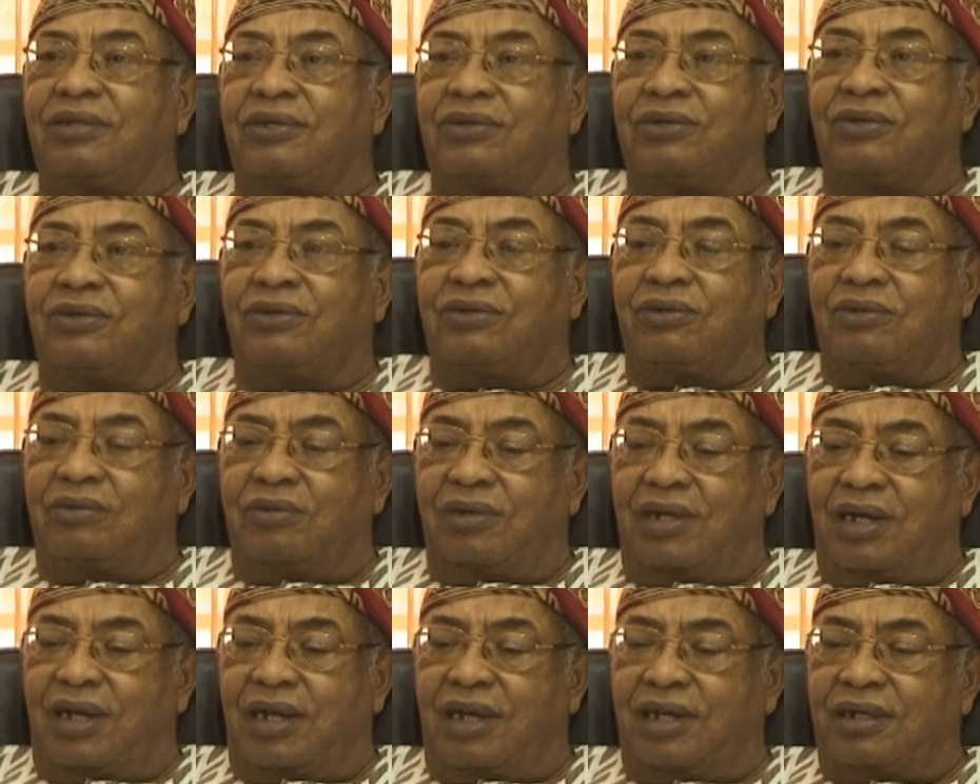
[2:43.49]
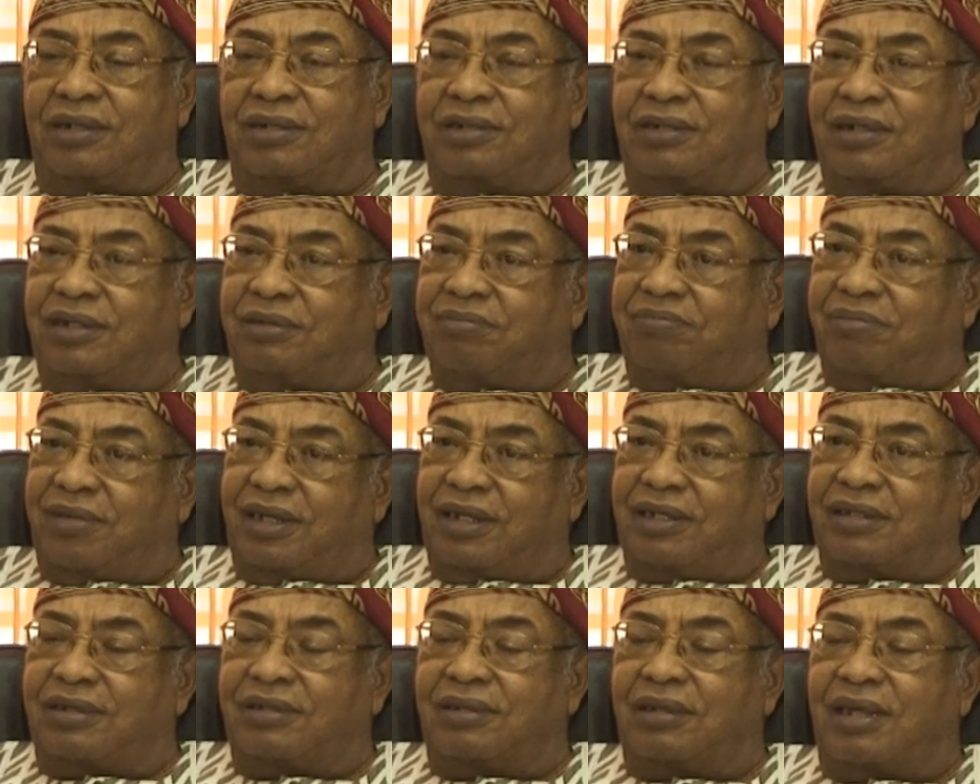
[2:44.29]
you know,
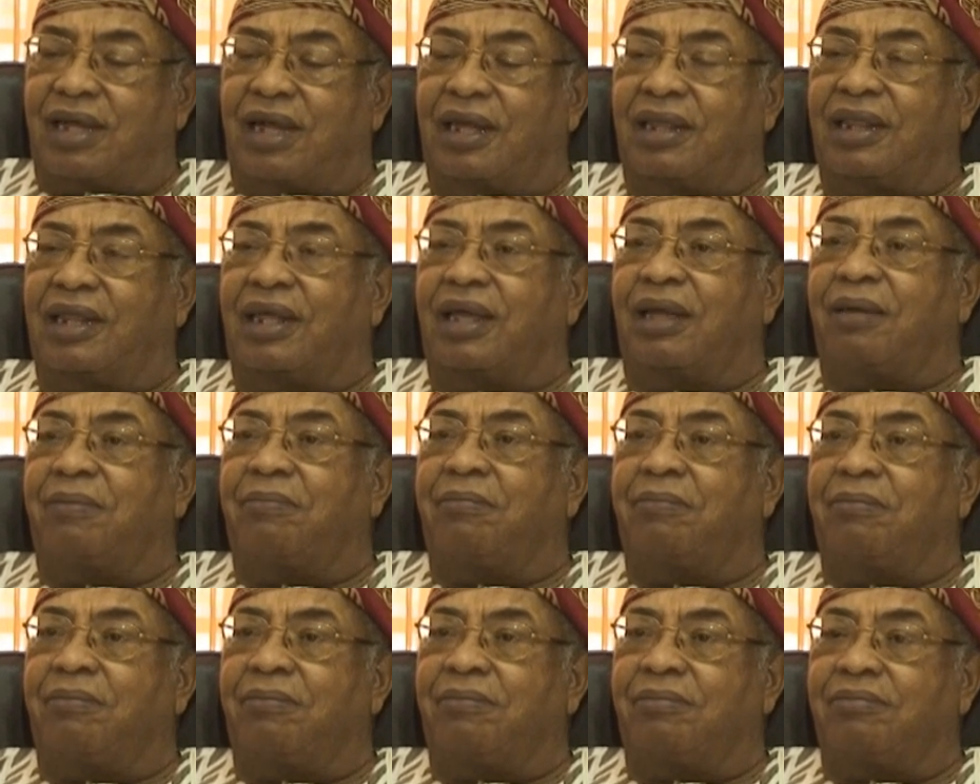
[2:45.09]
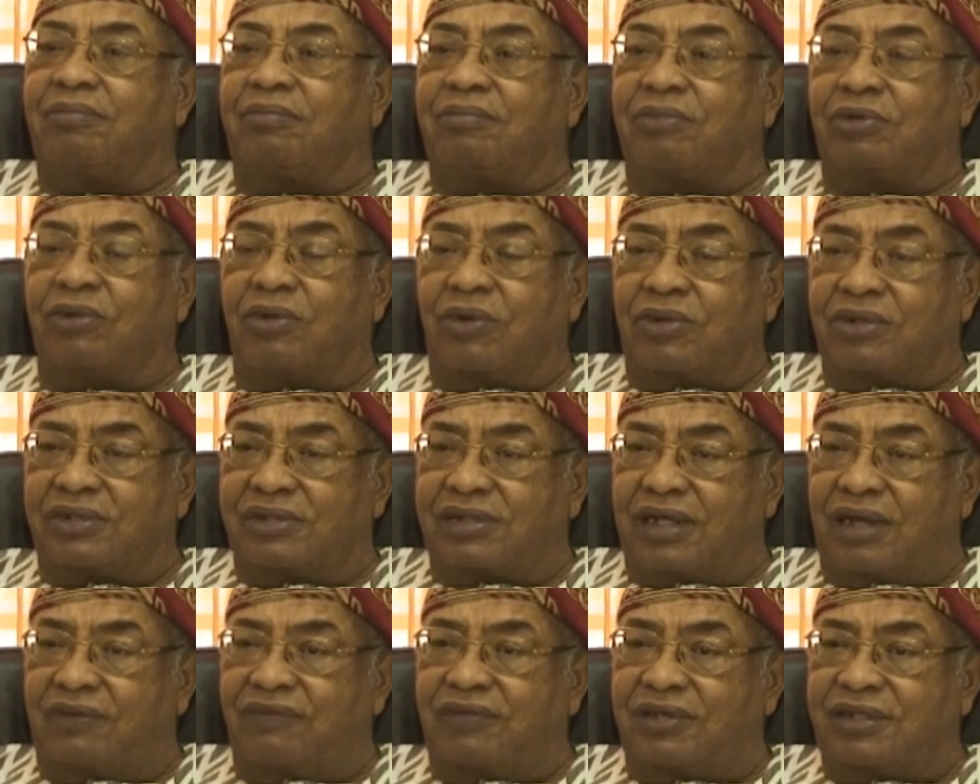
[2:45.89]
treatment, either
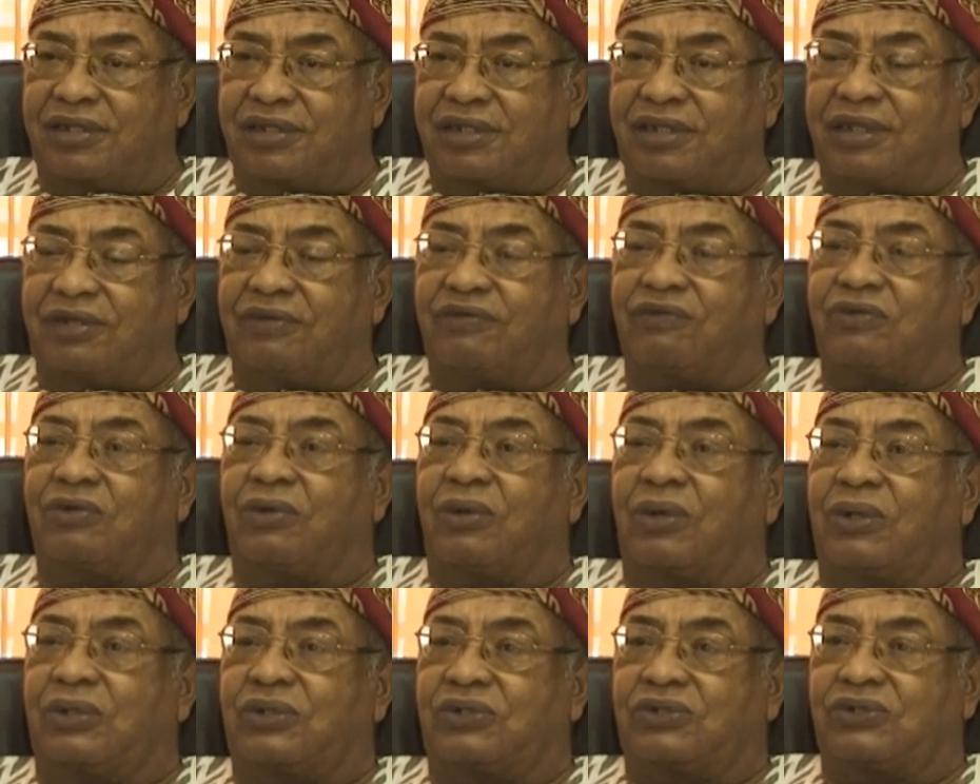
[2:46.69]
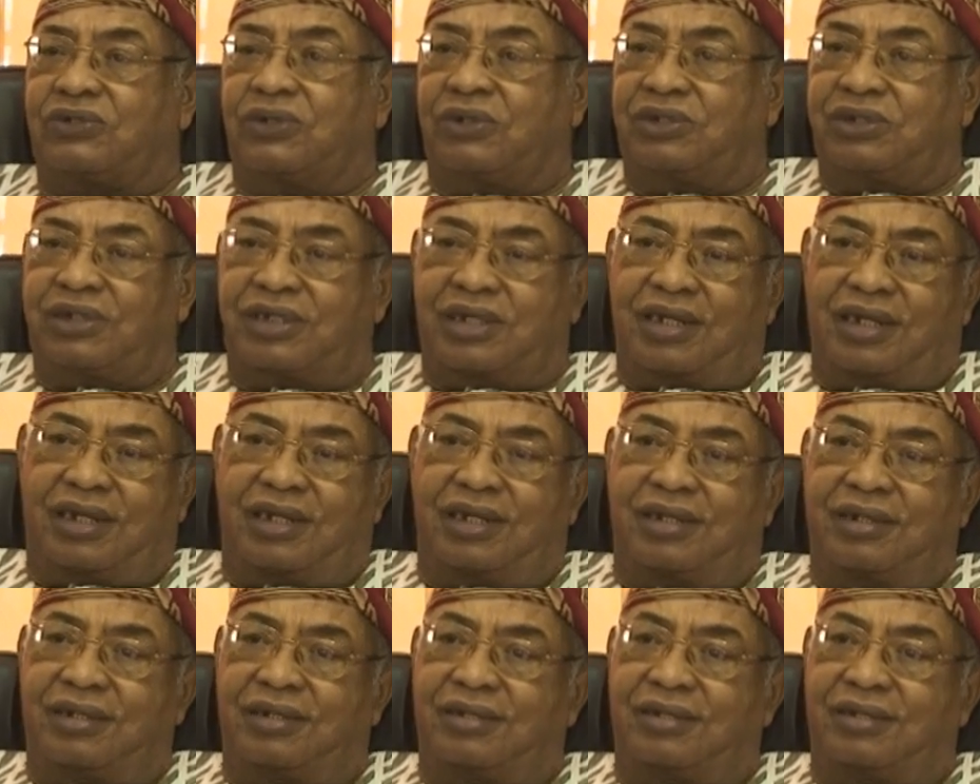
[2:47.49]
conservative or surgical.